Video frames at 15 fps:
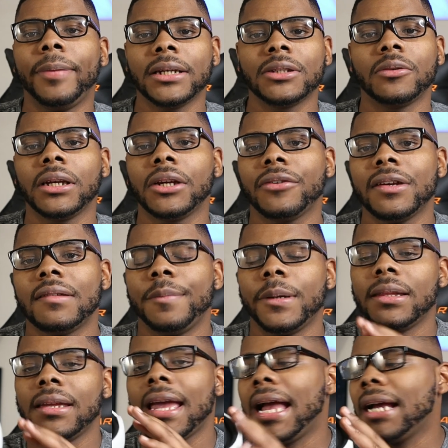pixel increase,
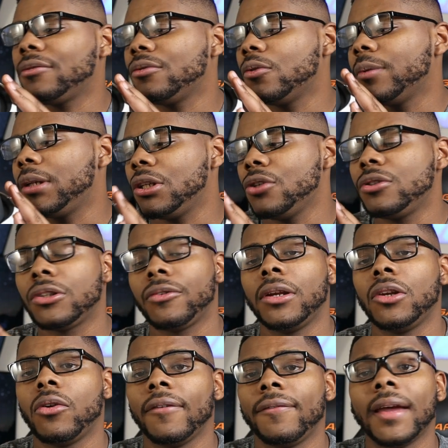but the actual reduced
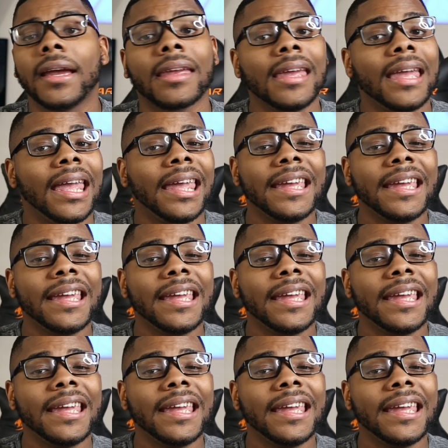screen door effect.